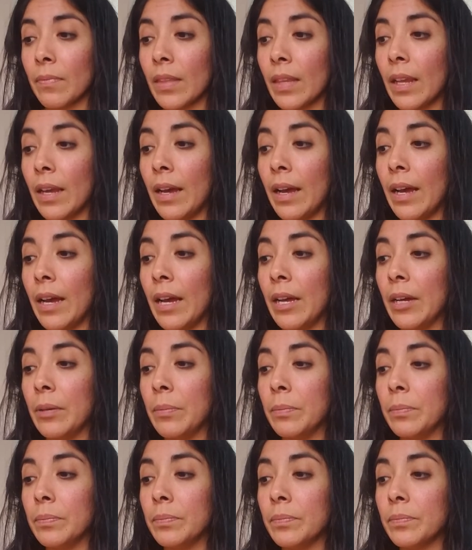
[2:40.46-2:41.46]

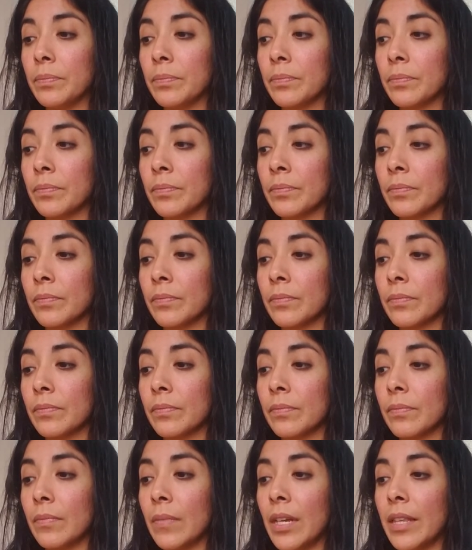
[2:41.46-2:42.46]
And
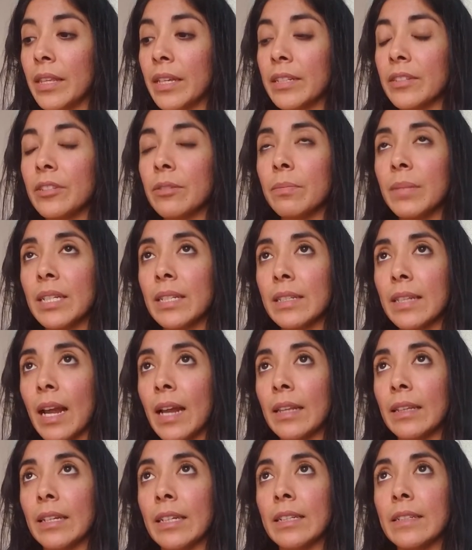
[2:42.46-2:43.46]
then to be
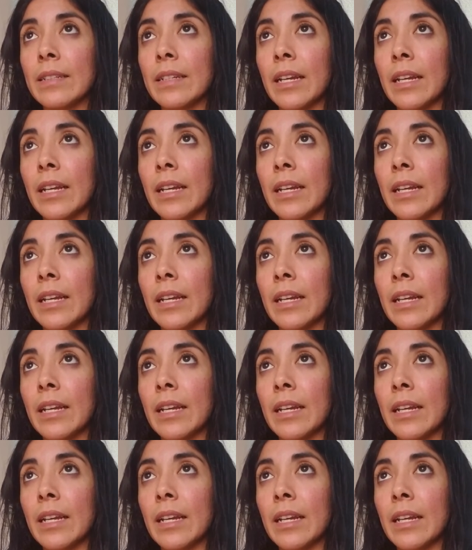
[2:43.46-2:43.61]
silent,